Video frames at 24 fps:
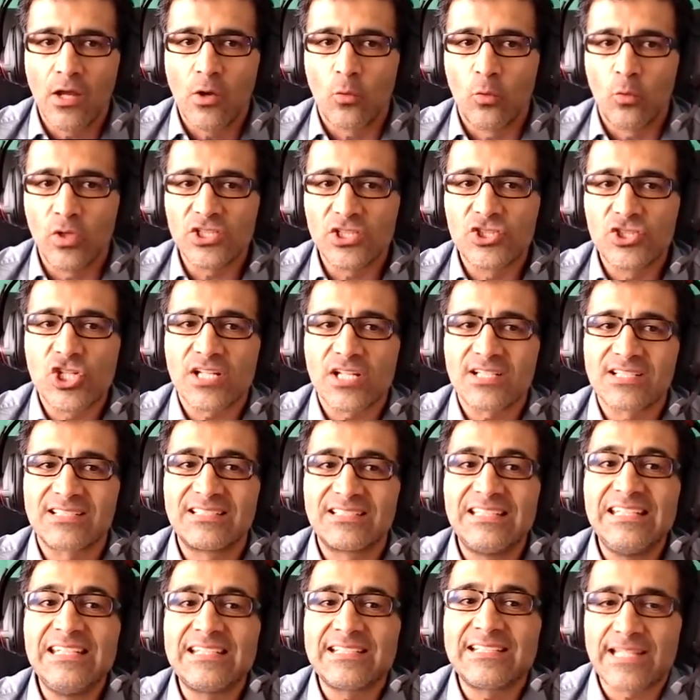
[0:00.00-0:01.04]
will just
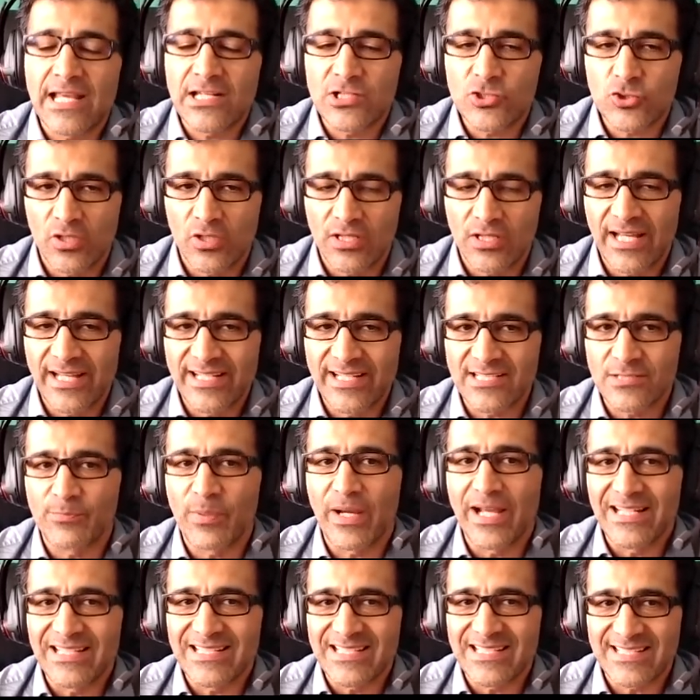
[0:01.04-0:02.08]
decentralize
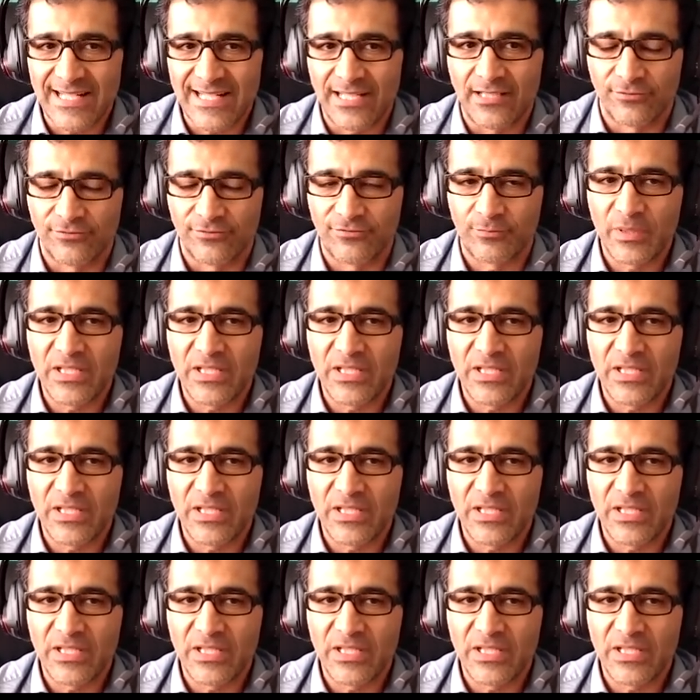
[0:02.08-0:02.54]
by itself